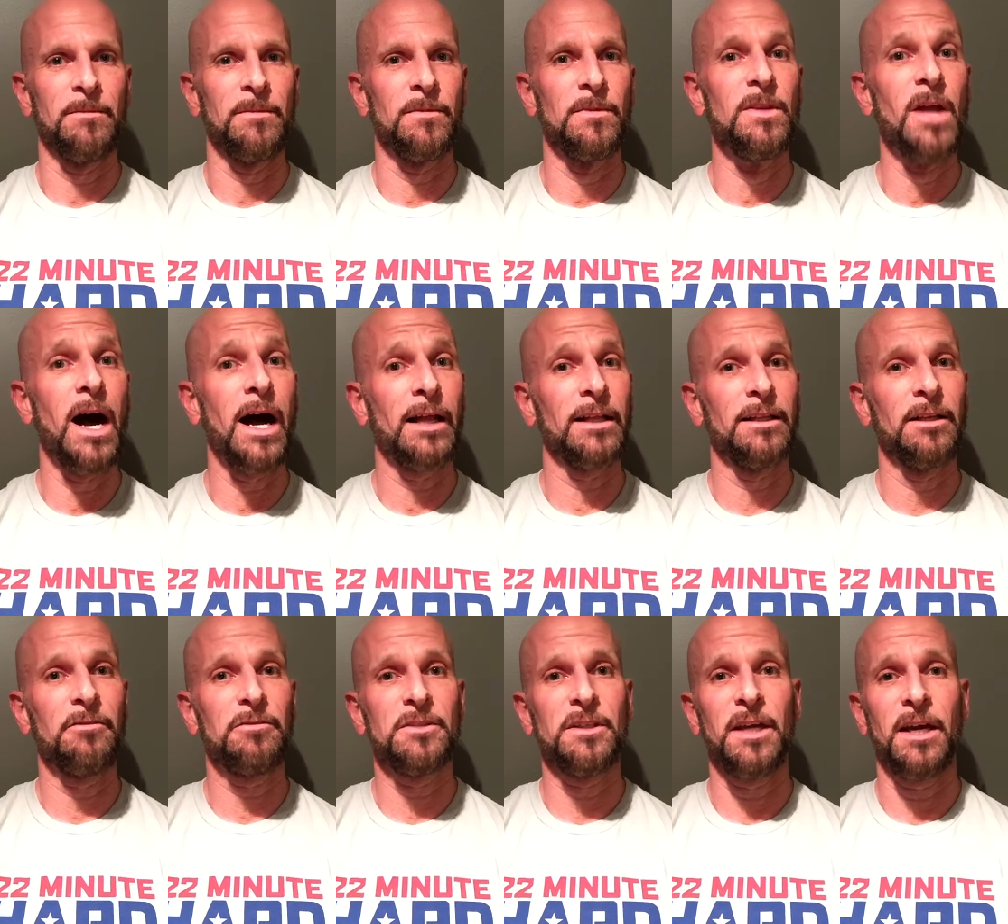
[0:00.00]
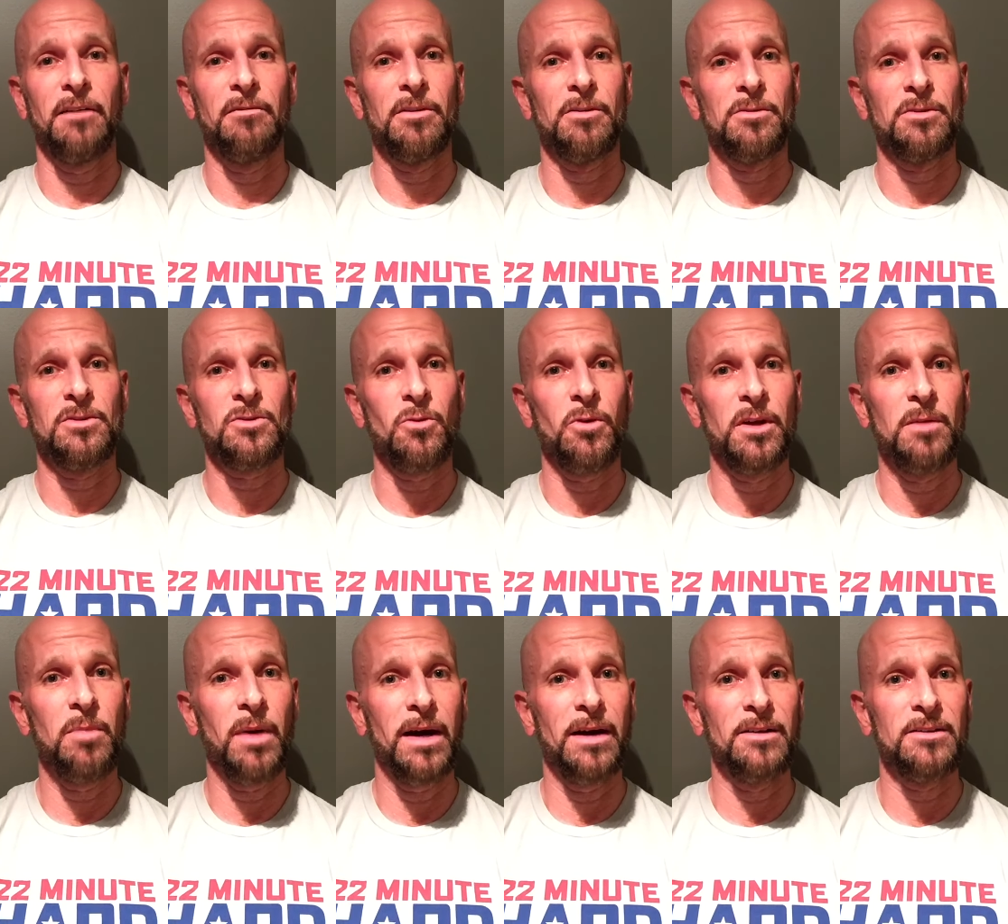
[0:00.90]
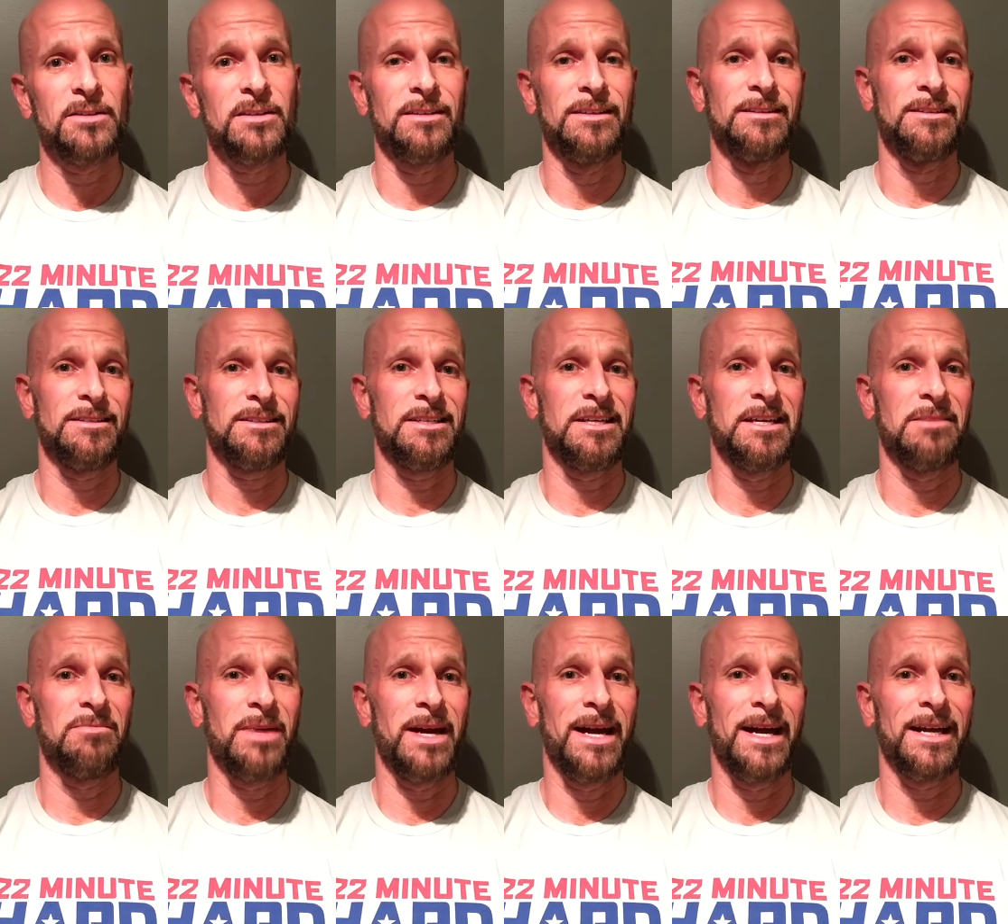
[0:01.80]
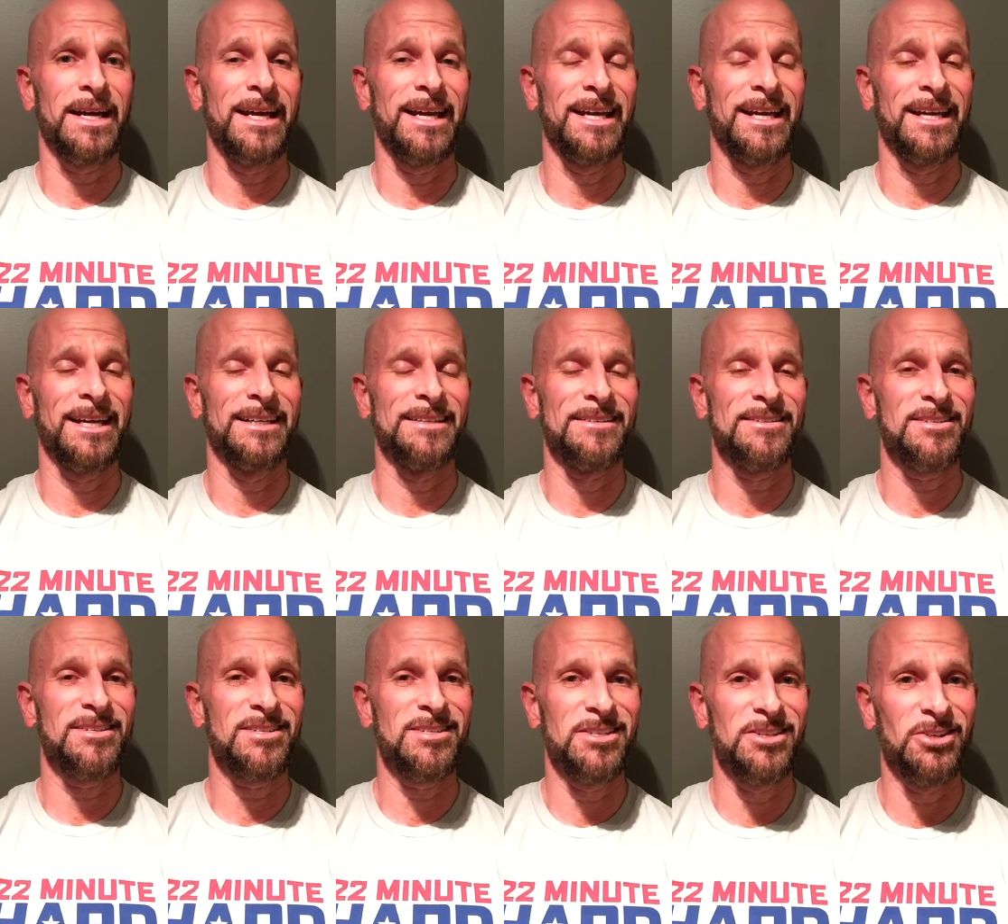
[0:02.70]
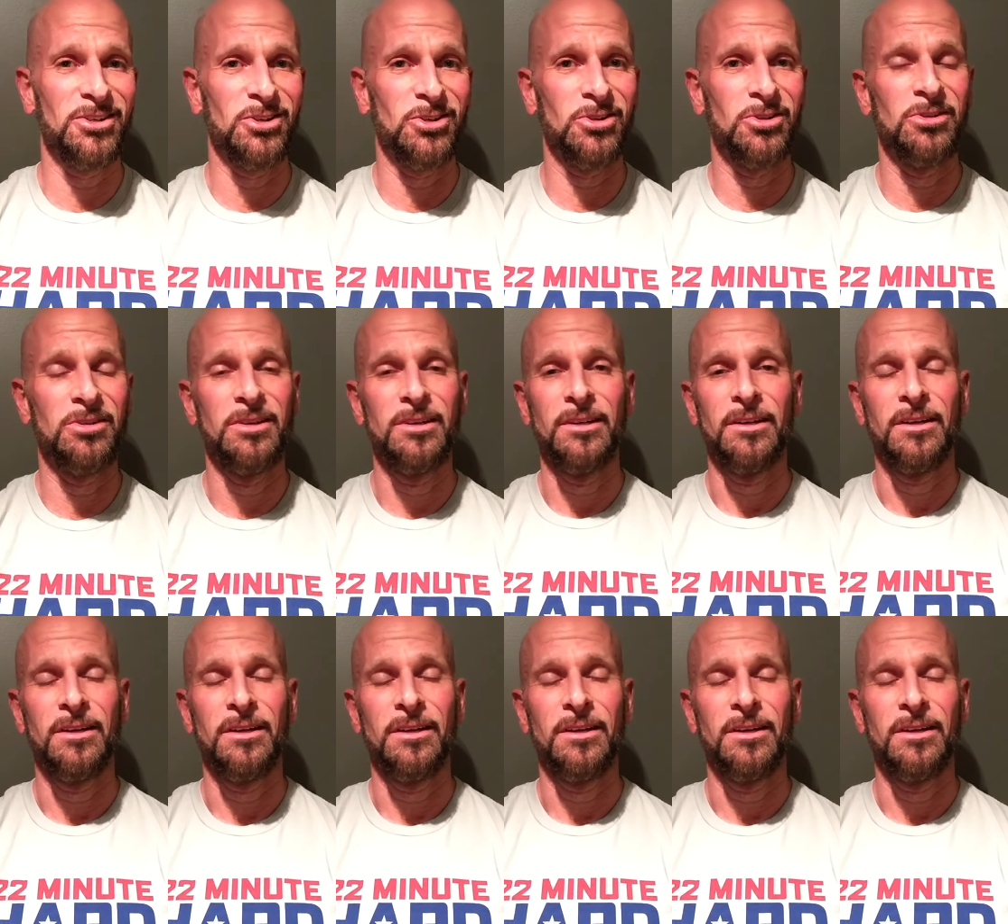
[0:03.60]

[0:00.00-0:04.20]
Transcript: Not lifting heavier than 20 pounds in the sandbag and still